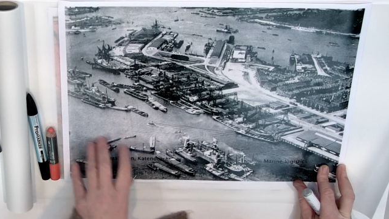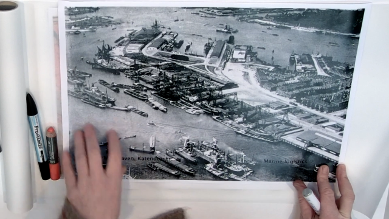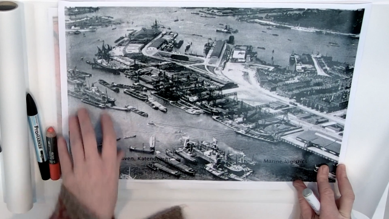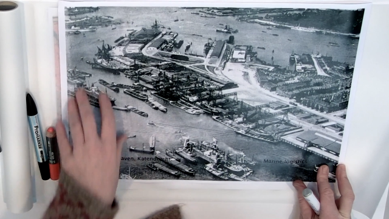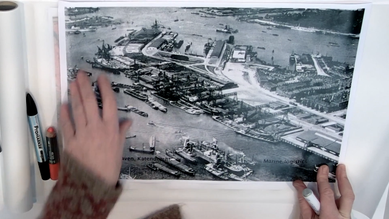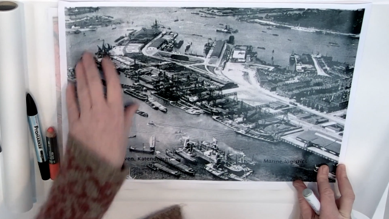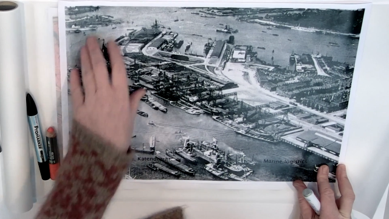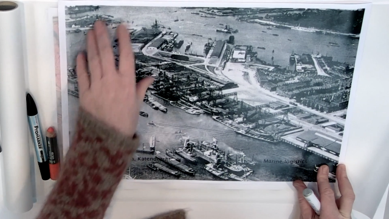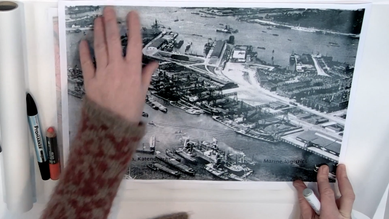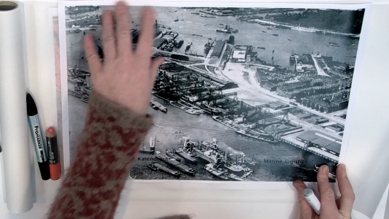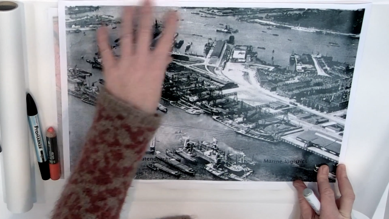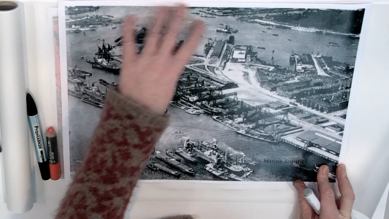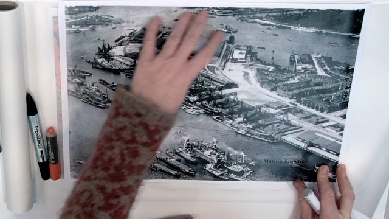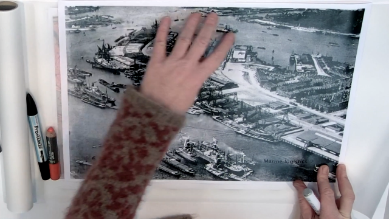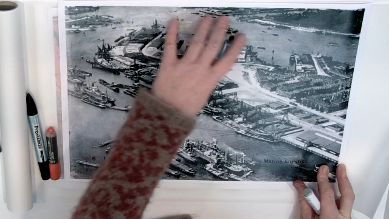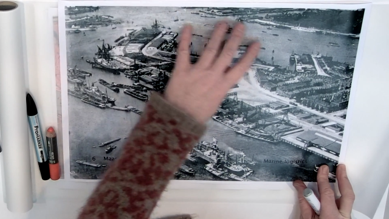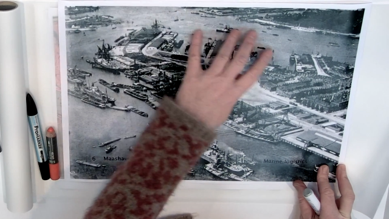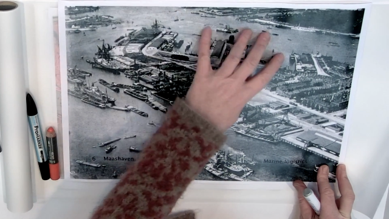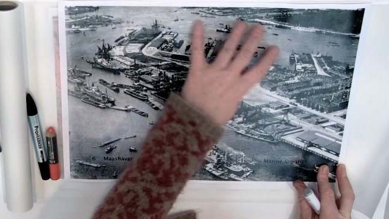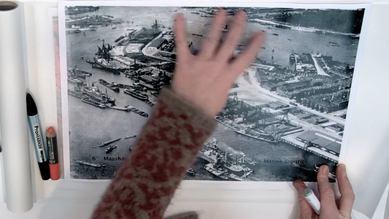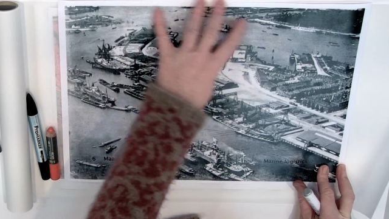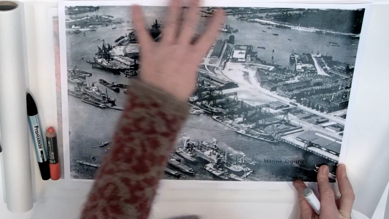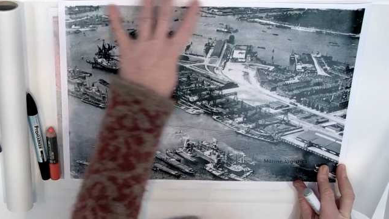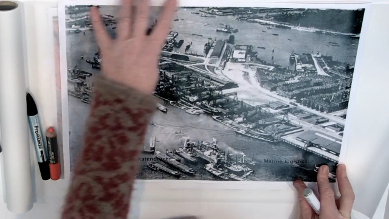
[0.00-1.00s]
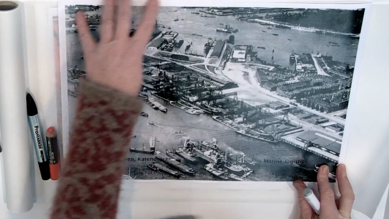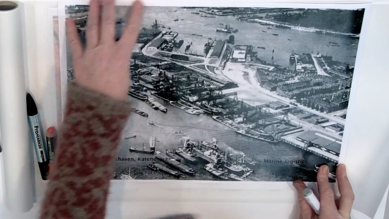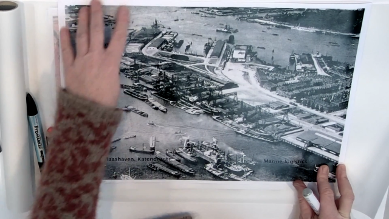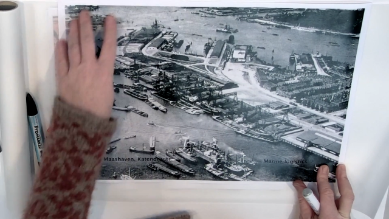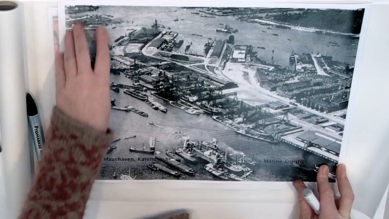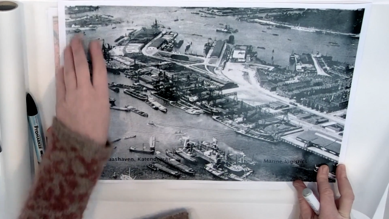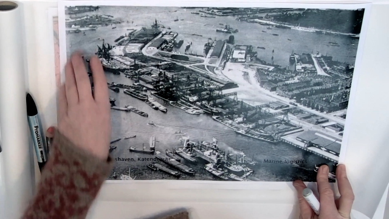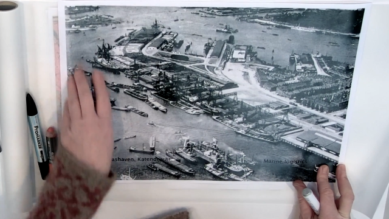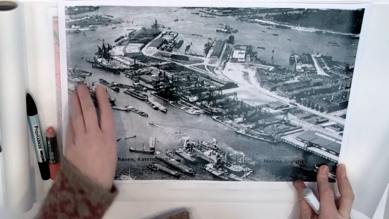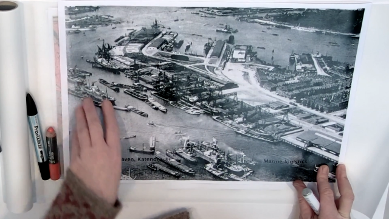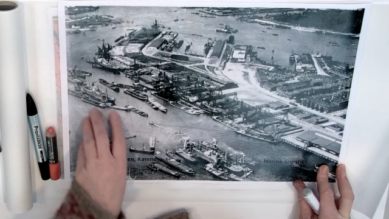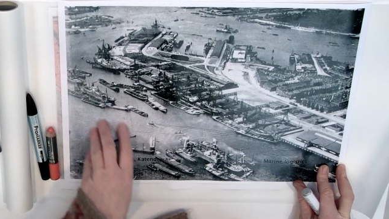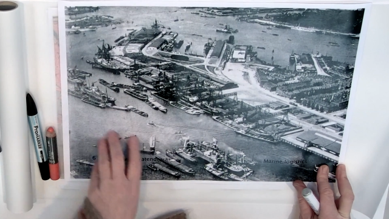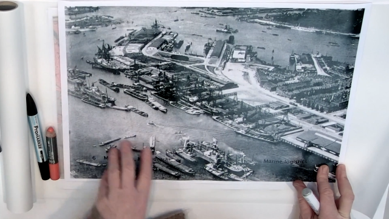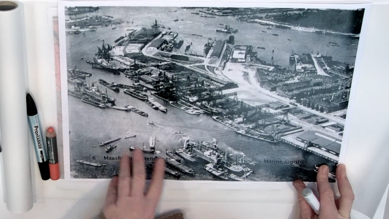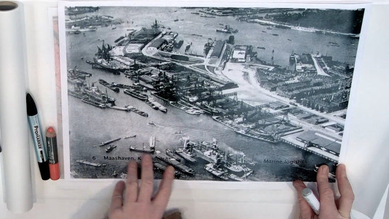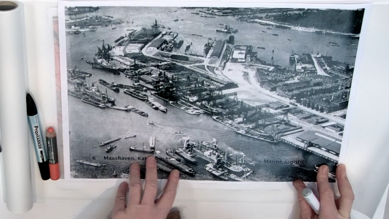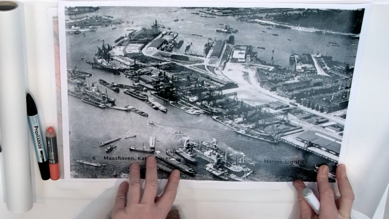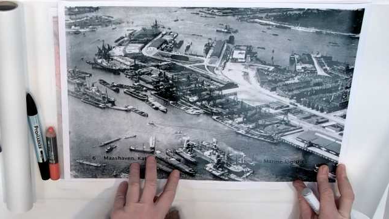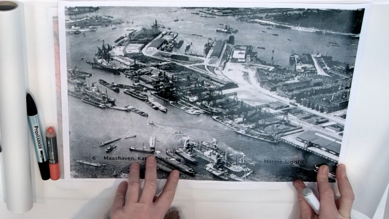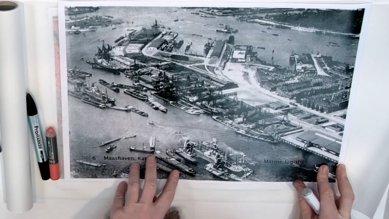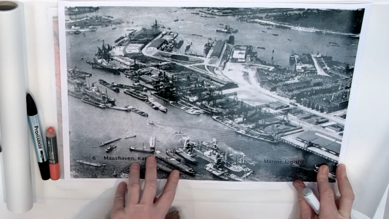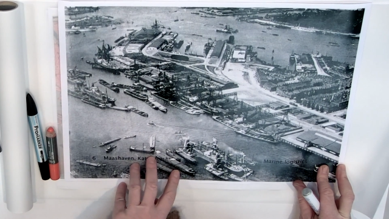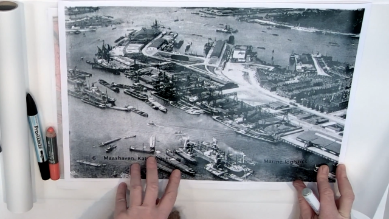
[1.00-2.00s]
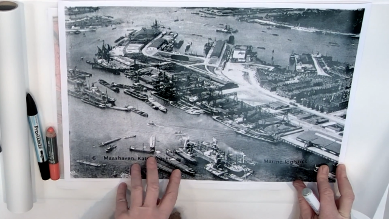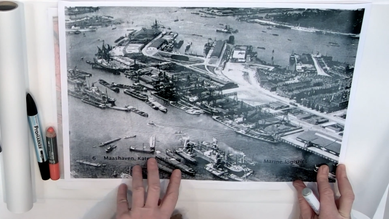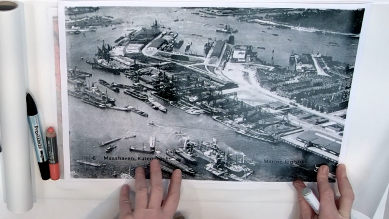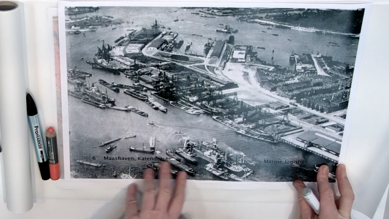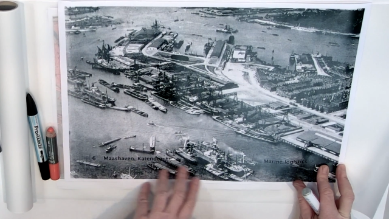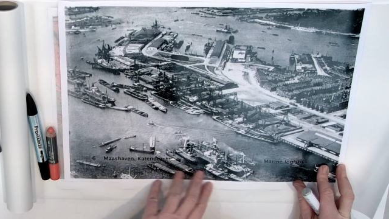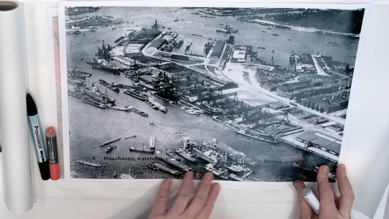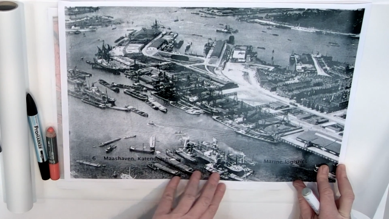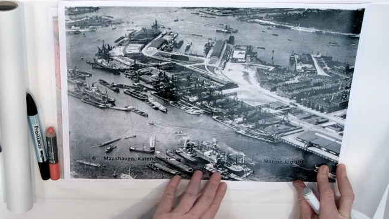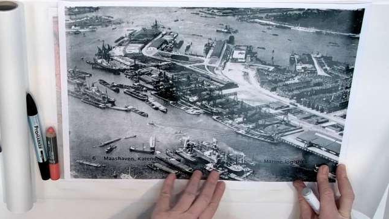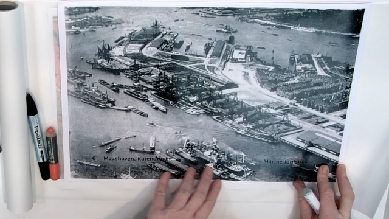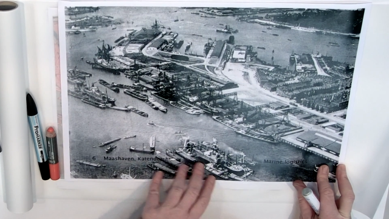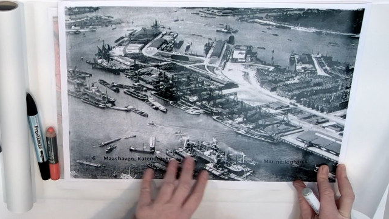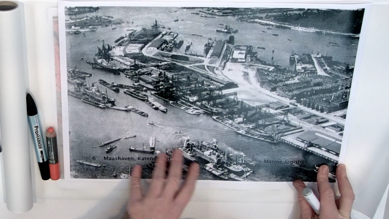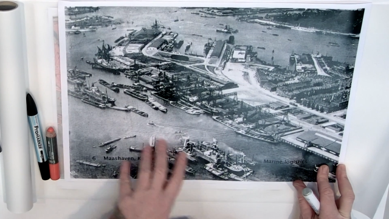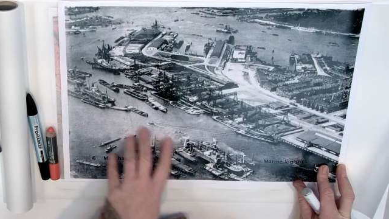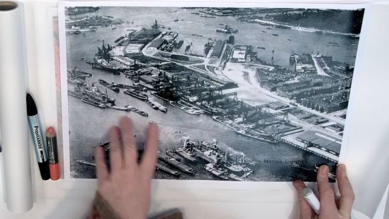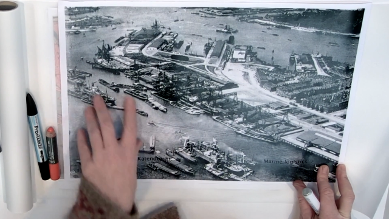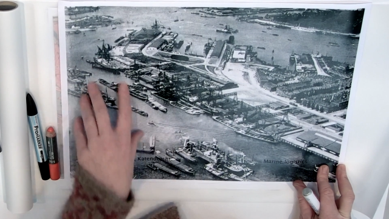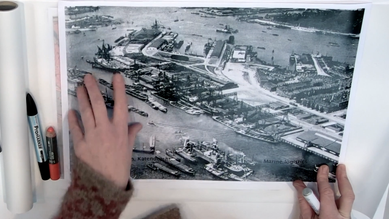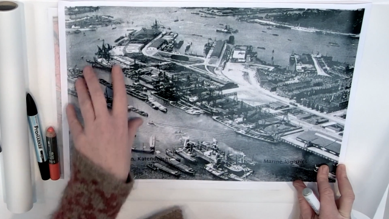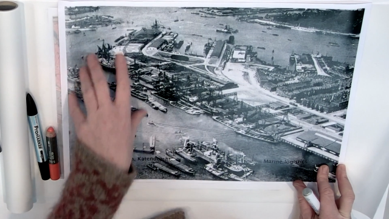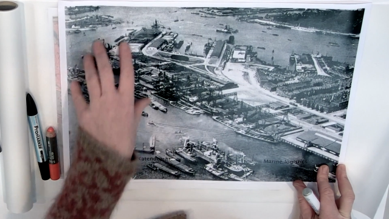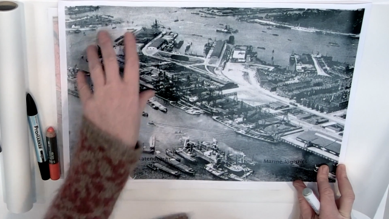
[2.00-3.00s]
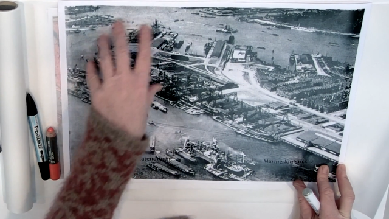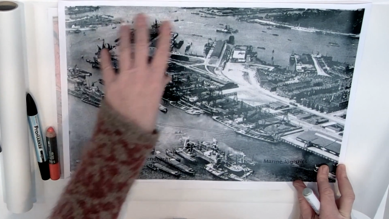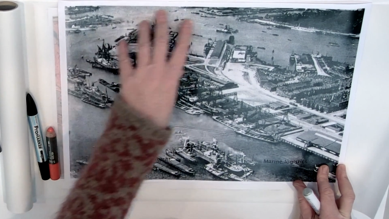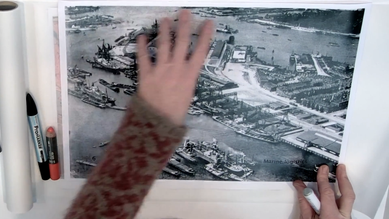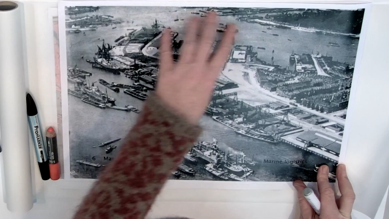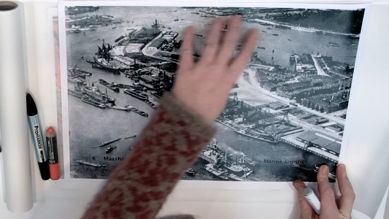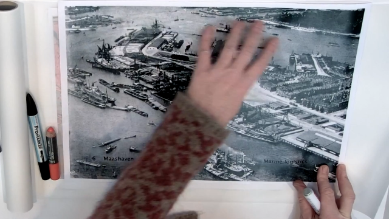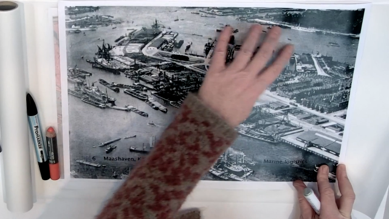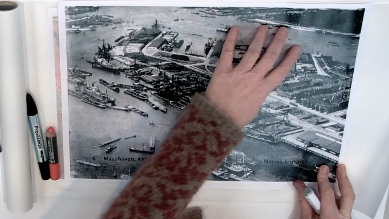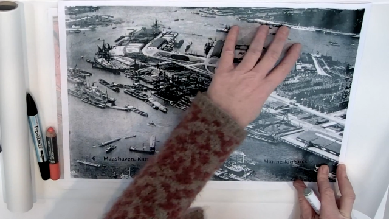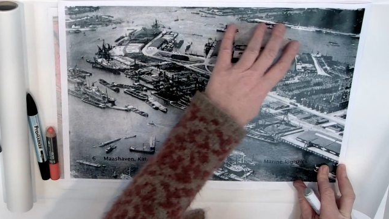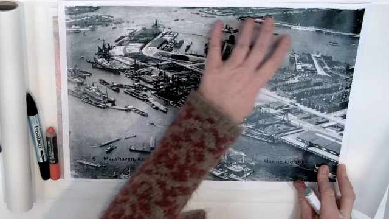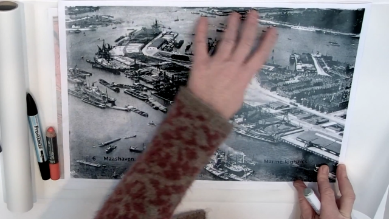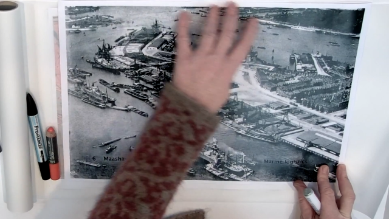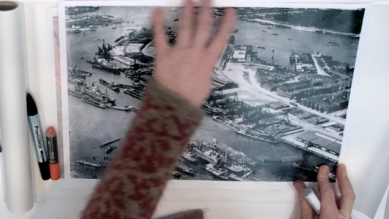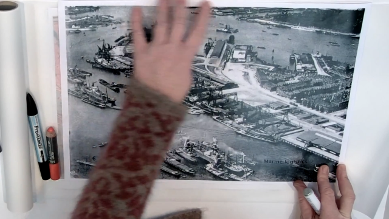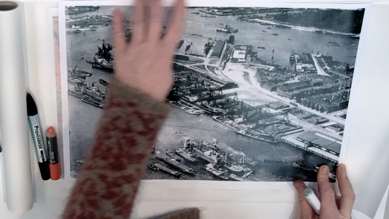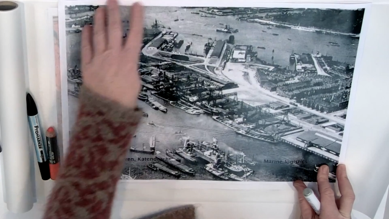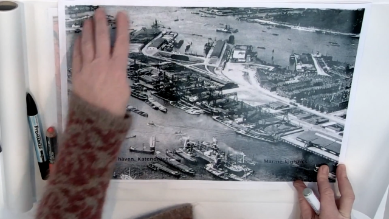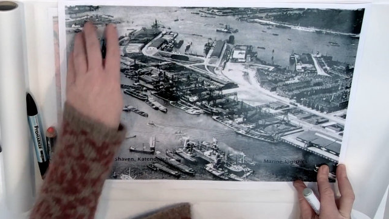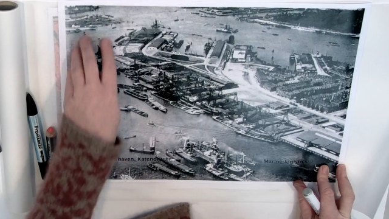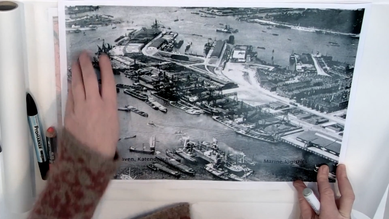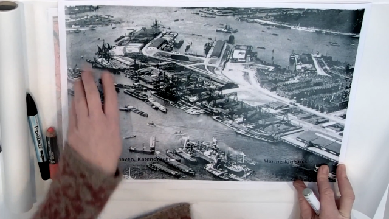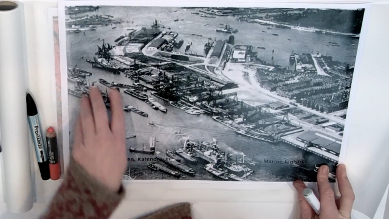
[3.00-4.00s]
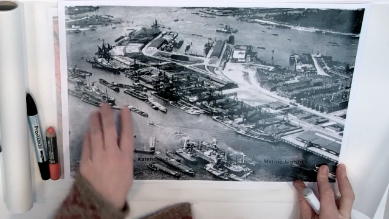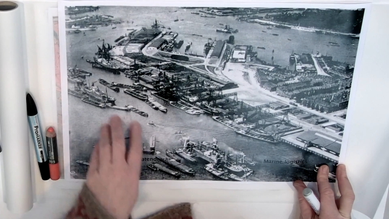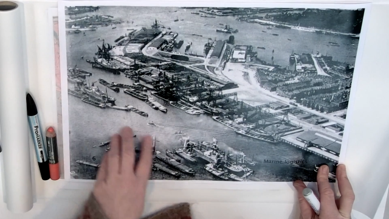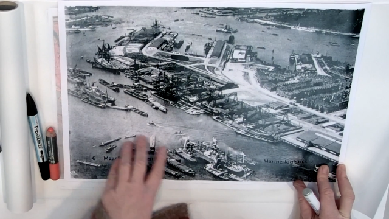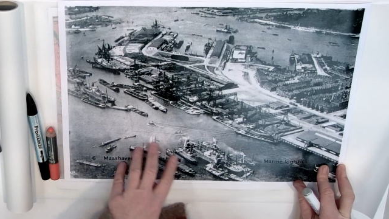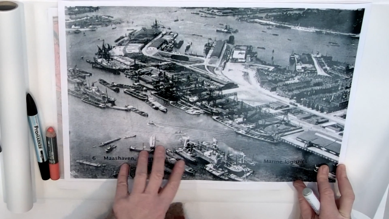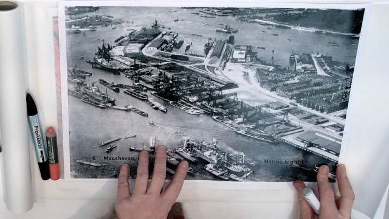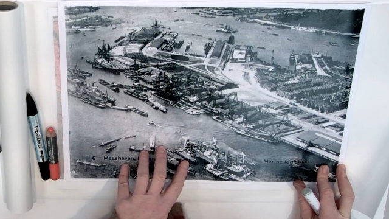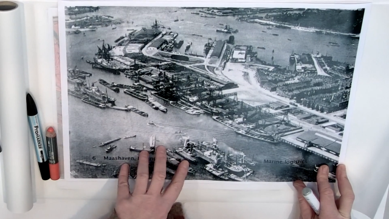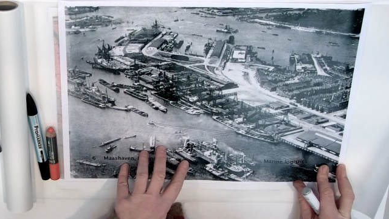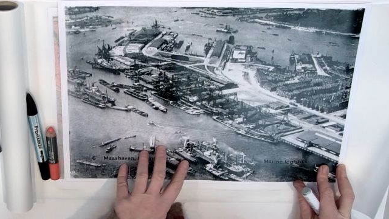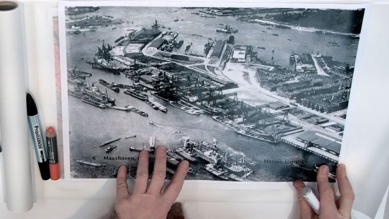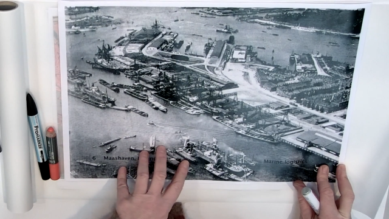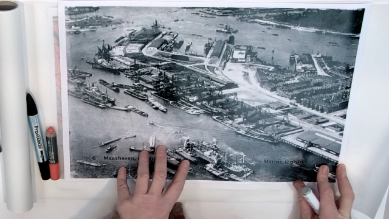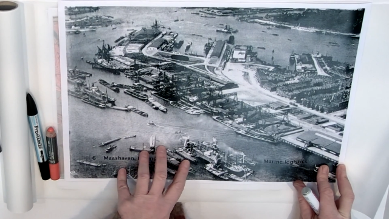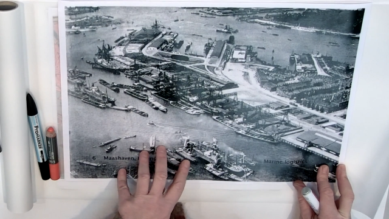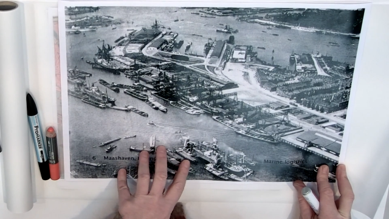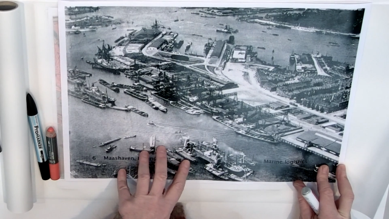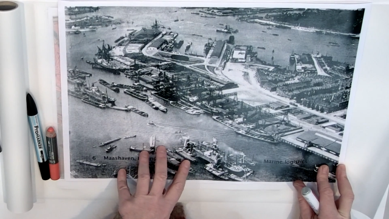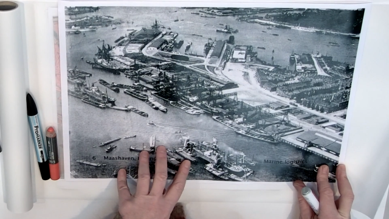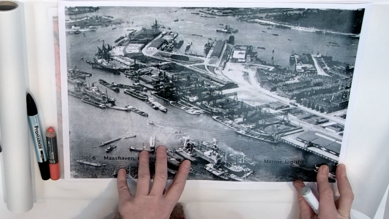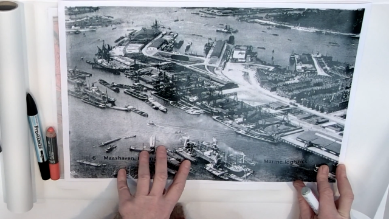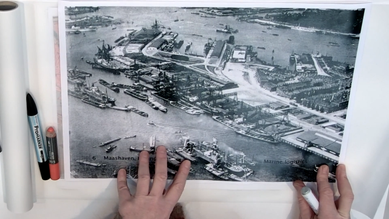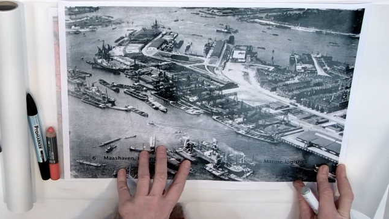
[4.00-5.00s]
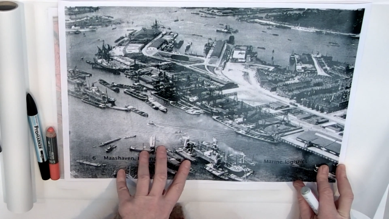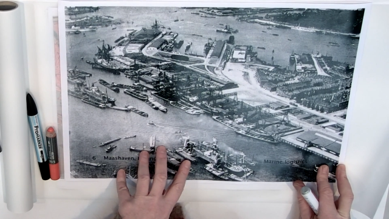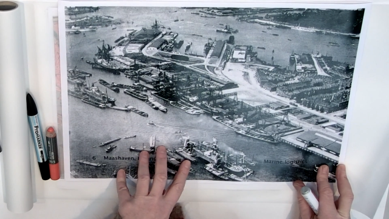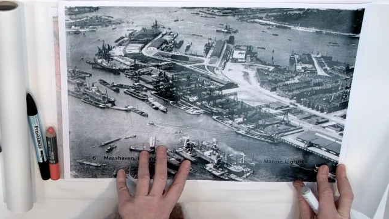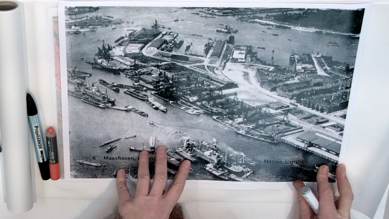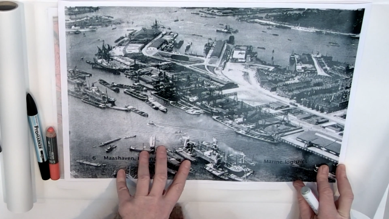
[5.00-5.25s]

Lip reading: Nobody's mouth can be seen.